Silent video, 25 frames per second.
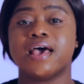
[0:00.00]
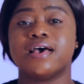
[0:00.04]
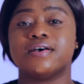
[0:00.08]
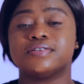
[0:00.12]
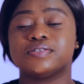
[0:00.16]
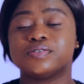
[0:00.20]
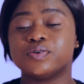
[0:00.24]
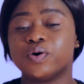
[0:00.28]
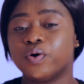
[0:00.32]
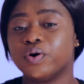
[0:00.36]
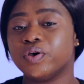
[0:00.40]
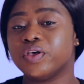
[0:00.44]

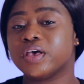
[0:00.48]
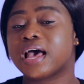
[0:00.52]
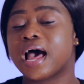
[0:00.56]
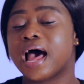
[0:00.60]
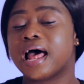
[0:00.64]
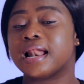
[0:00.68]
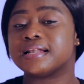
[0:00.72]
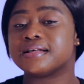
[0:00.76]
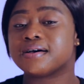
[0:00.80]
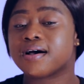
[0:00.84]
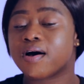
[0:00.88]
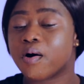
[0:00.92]
So you
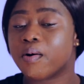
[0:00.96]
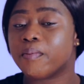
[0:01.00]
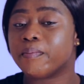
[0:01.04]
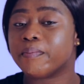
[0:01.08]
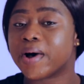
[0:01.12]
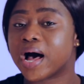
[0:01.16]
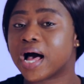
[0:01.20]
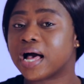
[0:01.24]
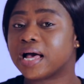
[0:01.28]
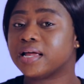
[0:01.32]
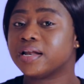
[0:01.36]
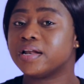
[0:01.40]
can
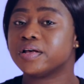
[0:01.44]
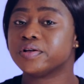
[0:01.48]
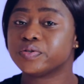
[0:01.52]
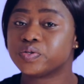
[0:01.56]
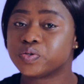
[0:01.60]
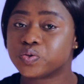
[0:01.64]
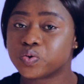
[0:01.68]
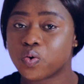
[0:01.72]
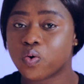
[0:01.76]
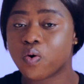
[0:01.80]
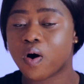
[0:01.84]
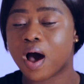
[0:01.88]
combine
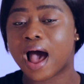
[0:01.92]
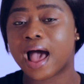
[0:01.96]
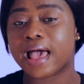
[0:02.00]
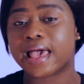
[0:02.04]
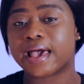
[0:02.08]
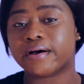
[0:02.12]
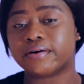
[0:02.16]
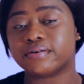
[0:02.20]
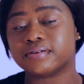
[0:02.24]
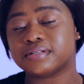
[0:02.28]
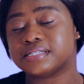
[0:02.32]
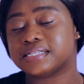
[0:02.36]
two I
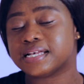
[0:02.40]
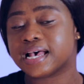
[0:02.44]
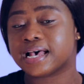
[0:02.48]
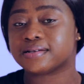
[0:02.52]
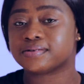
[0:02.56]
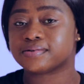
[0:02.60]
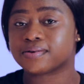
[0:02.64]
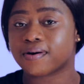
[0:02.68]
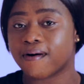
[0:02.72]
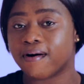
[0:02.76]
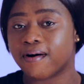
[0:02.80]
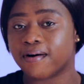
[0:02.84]
E L T S
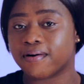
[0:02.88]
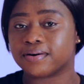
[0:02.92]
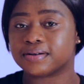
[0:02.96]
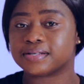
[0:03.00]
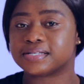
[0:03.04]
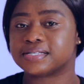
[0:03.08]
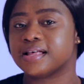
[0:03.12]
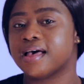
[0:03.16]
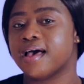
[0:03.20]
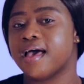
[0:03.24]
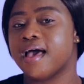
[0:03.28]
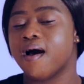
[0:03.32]
test
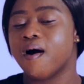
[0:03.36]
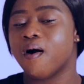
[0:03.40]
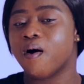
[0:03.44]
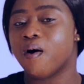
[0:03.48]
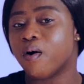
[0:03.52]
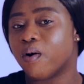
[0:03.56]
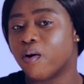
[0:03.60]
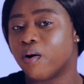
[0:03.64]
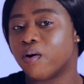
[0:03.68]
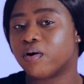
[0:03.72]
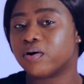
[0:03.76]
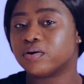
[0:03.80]
scores
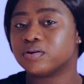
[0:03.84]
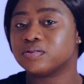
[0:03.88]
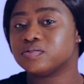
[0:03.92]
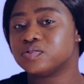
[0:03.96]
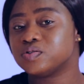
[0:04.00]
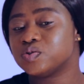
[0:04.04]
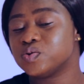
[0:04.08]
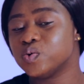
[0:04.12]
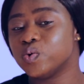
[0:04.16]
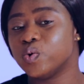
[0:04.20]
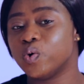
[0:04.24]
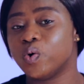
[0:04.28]
or
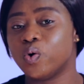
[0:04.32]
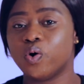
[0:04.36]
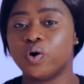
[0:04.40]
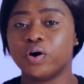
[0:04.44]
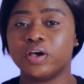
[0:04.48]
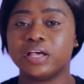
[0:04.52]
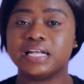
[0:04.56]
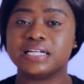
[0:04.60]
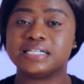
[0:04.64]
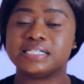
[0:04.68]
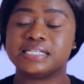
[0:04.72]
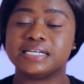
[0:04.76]
two O
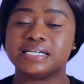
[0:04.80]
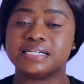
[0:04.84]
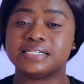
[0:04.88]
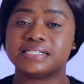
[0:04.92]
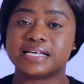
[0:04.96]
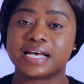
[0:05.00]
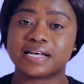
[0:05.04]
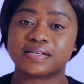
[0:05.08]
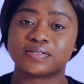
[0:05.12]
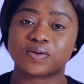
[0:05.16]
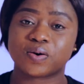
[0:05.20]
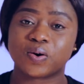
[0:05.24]
E T
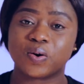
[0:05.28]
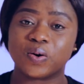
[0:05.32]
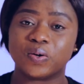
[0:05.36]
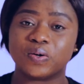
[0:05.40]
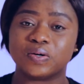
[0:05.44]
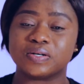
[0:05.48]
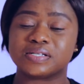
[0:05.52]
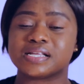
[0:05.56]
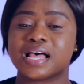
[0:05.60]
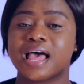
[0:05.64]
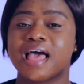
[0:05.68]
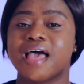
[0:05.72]
test
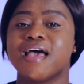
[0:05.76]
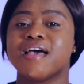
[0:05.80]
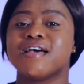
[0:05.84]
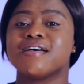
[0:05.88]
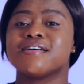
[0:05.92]
scores.